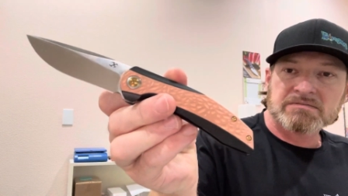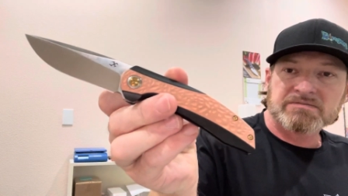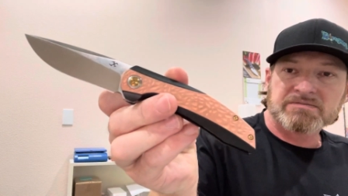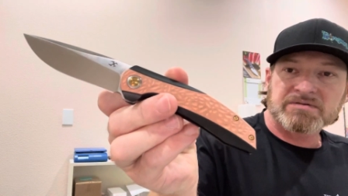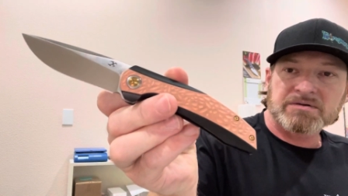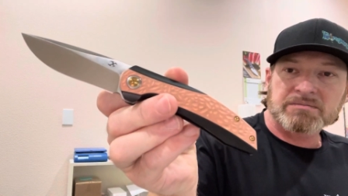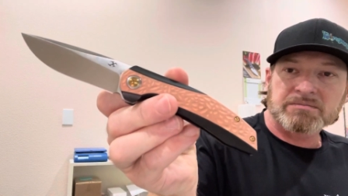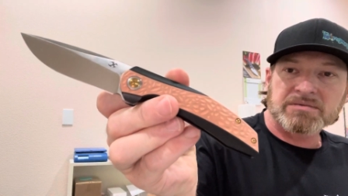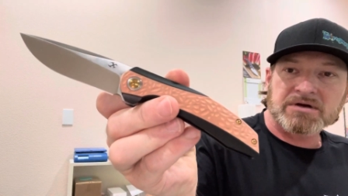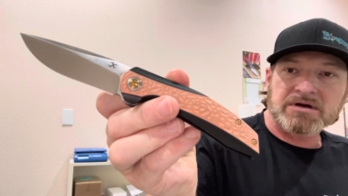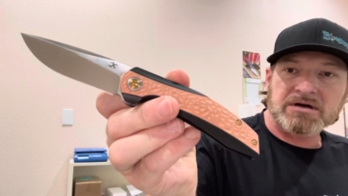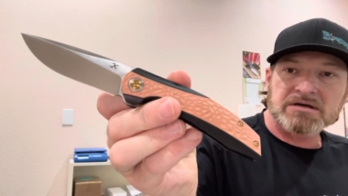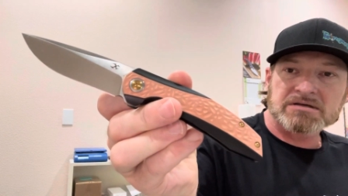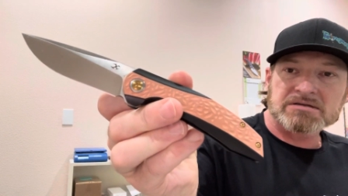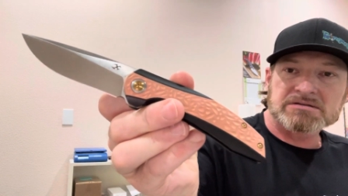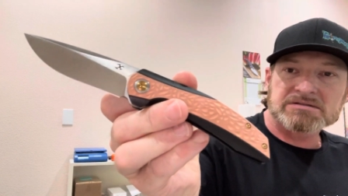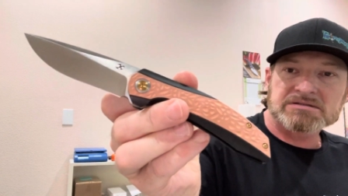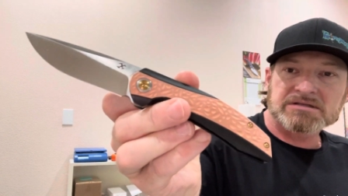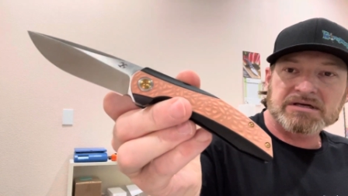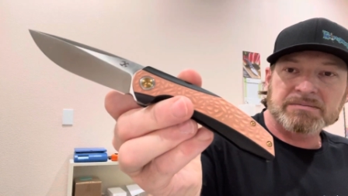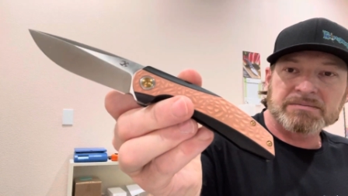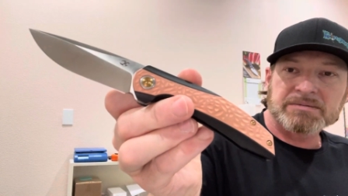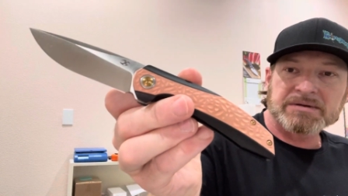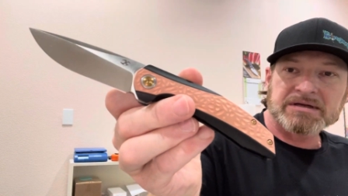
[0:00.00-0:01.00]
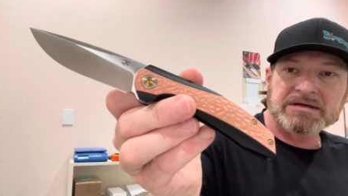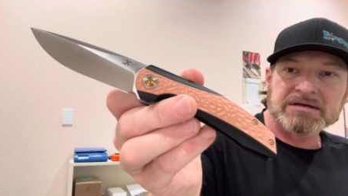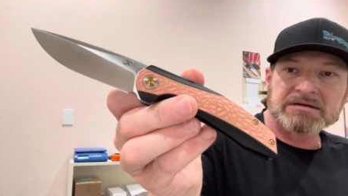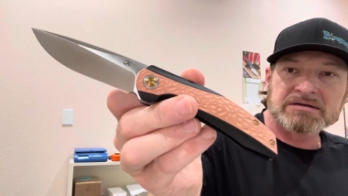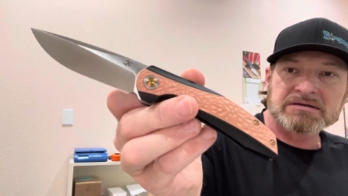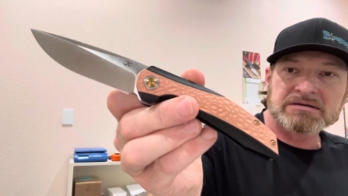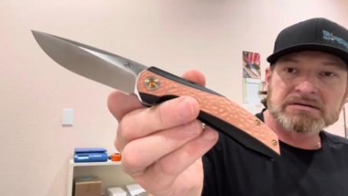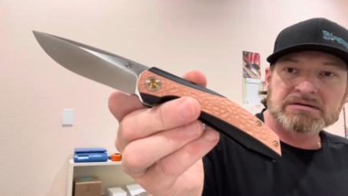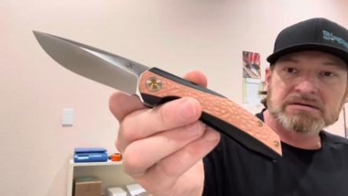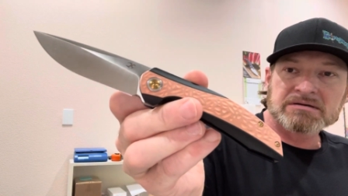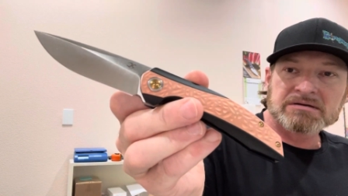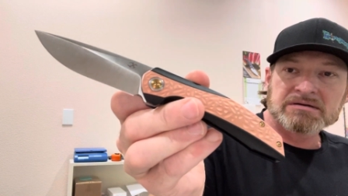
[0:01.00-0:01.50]
from Concept.
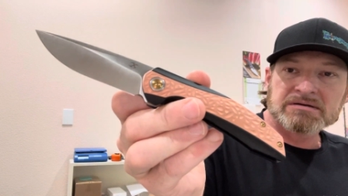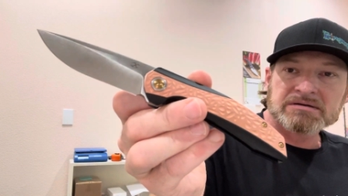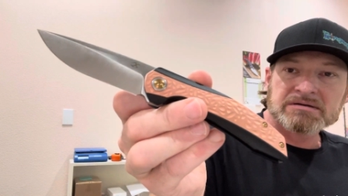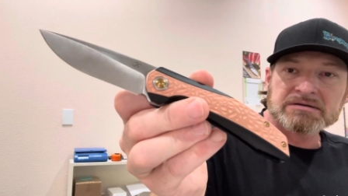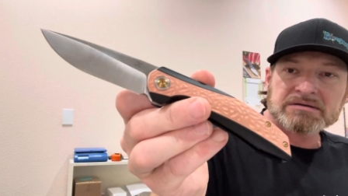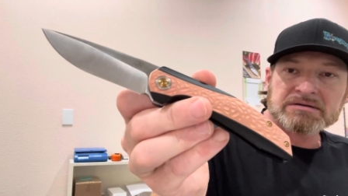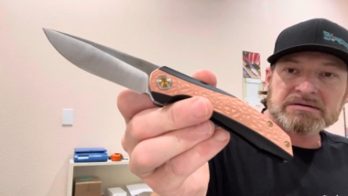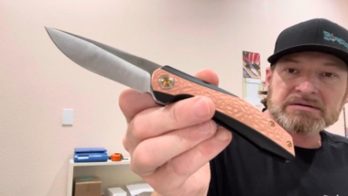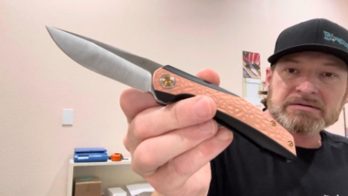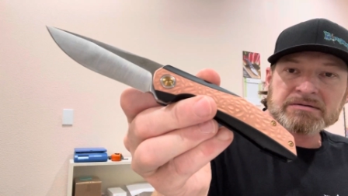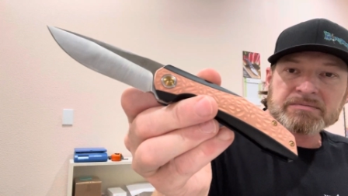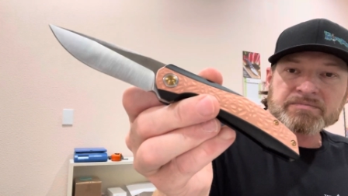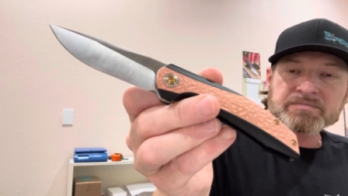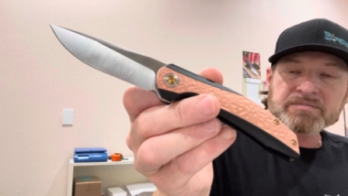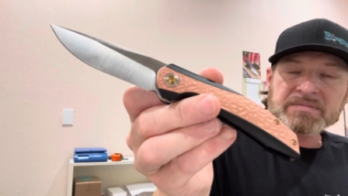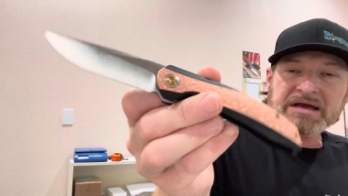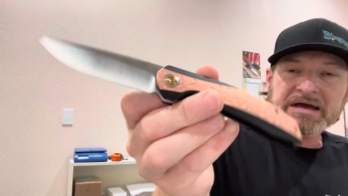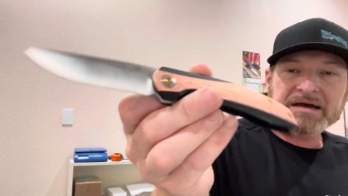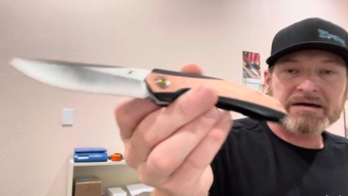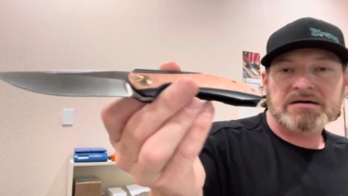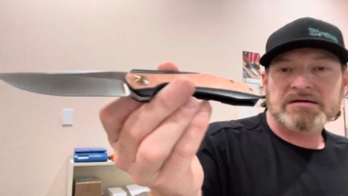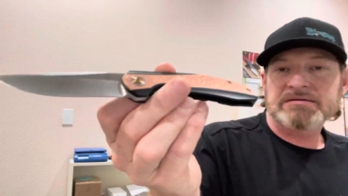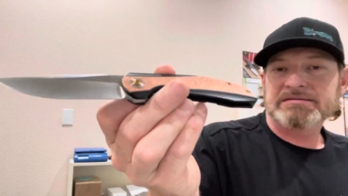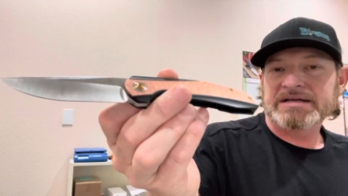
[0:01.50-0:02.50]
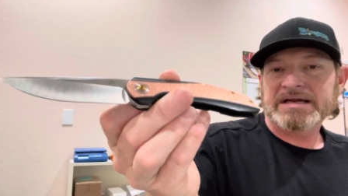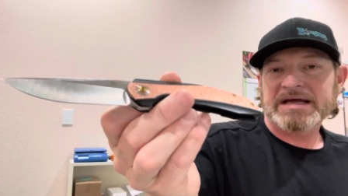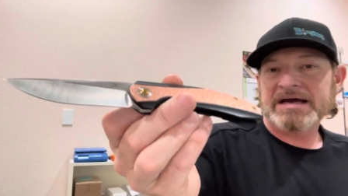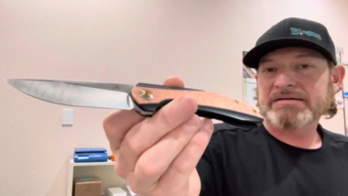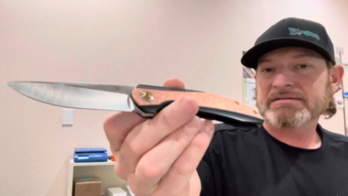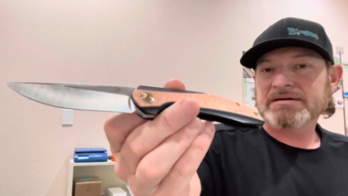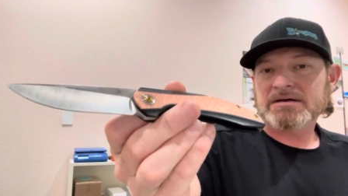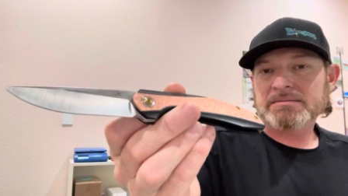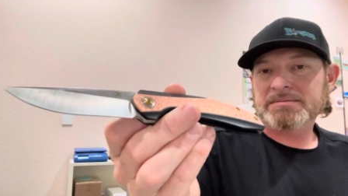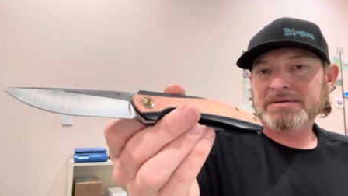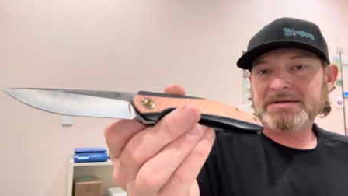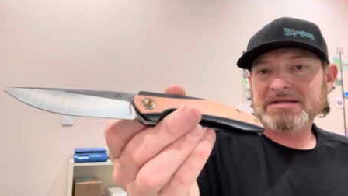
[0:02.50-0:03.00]
I don't even have
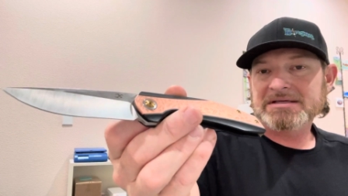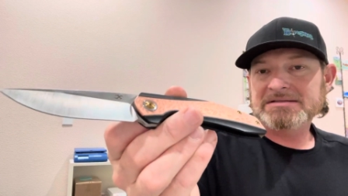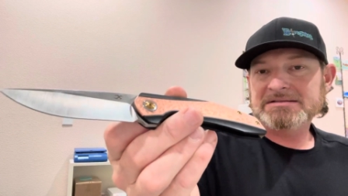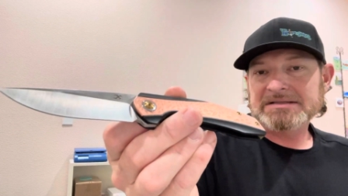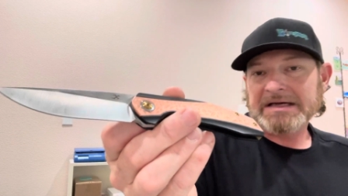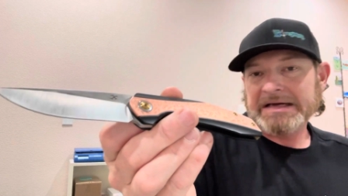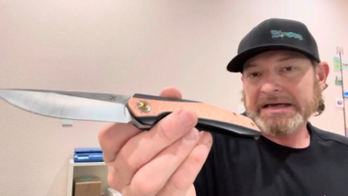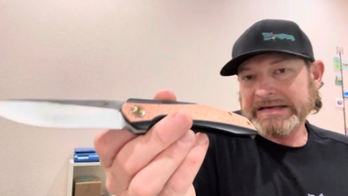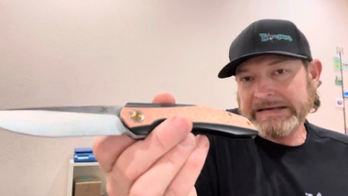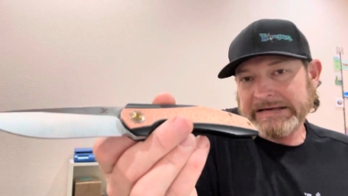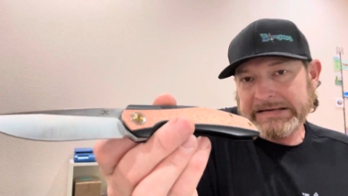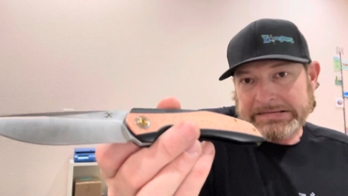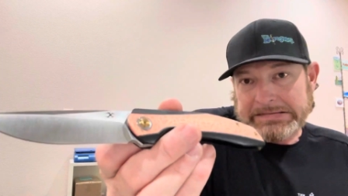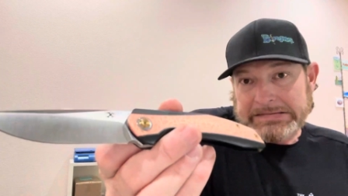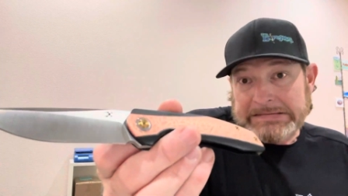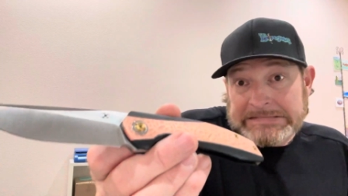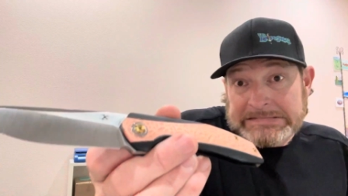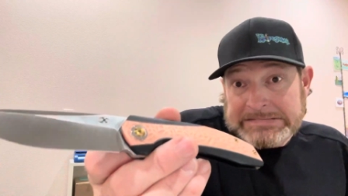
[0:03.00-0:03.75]
it up on the site yet.